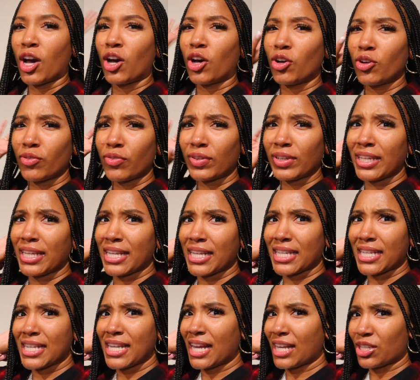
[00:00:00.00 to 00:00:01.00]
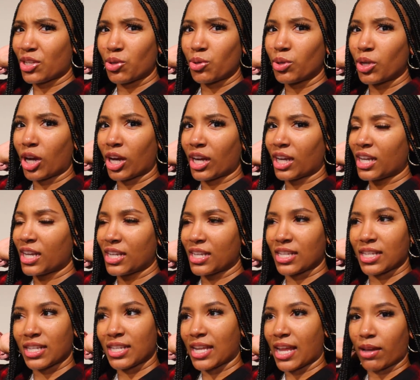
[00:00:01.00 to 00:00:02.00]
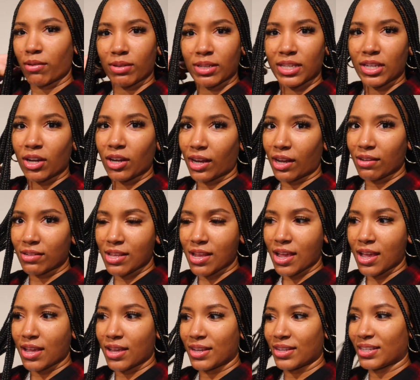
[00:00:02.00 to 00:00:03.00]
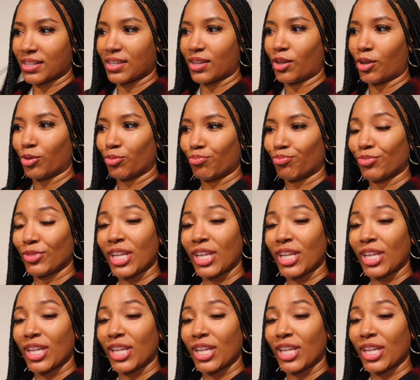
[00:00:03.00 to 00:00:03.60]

Hopefully it's not too dark because now it's dark outside, so